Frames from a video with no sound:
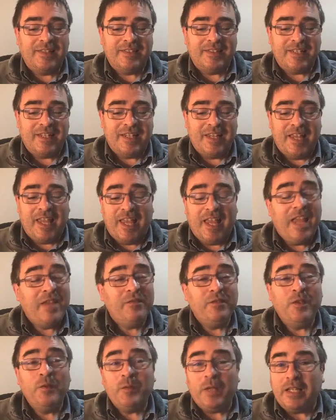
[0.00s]
And
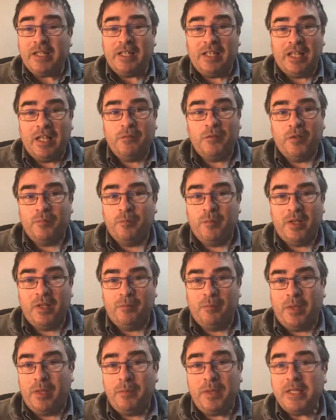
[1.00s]
even though they
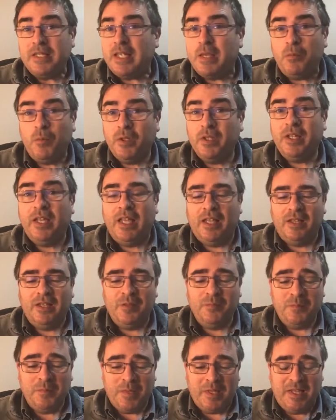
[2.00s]
delivered male babies, they
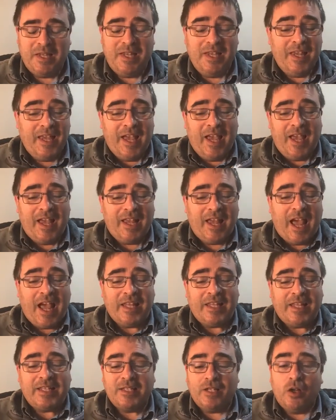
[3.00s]
wouldn't kill them.
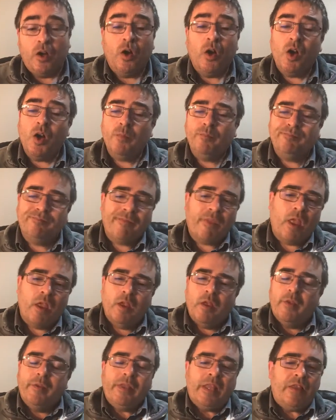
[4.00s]
And they said, oh,
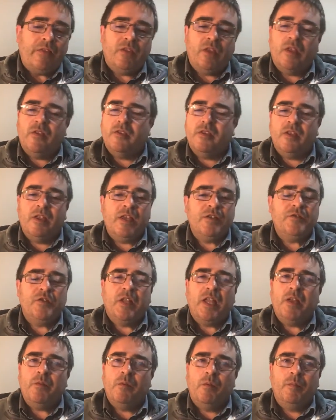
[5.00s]
the
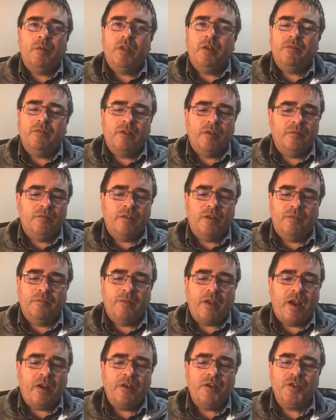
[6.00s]
Israelite women,
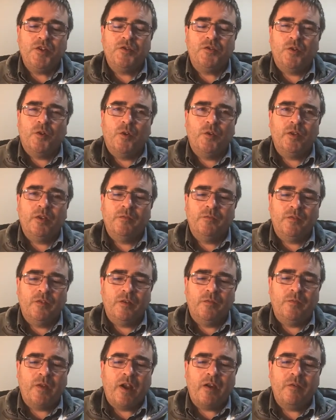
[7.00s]
they're very strong,
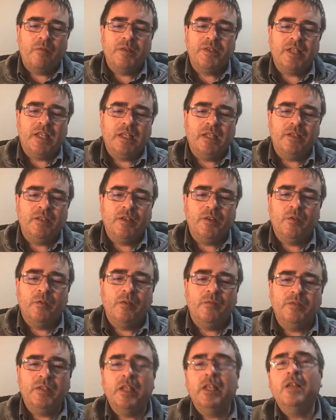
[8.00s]
they're very
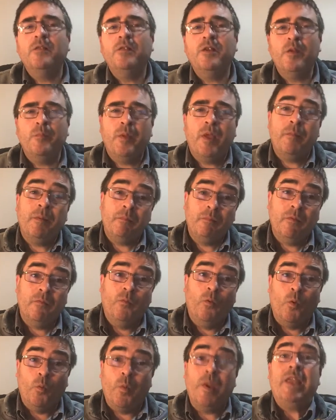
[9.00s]
resilient. You know, they've delivered a
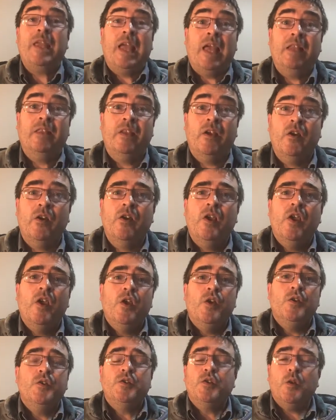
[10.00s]
baby before we get
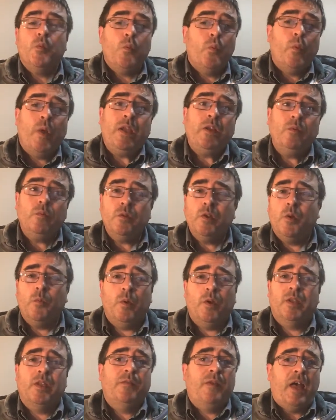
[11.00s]
there. So we
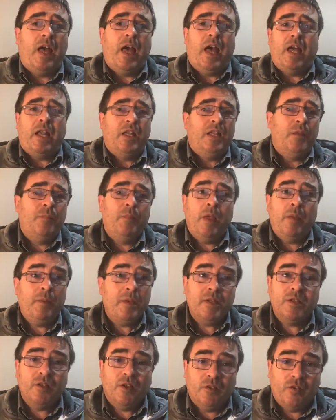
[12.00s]
don't know what they've had, and
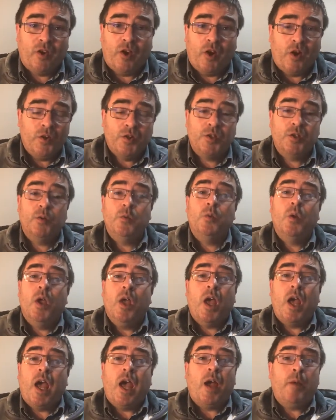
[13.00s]
the baby's not there.
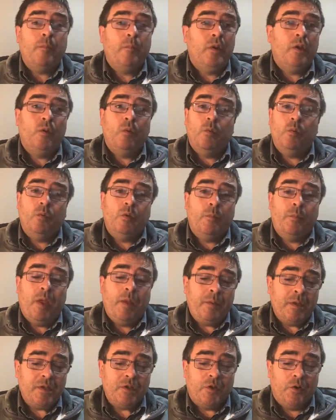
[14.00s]
So, you know,
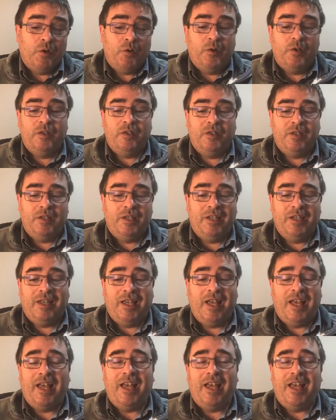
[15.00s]
the baby's gone.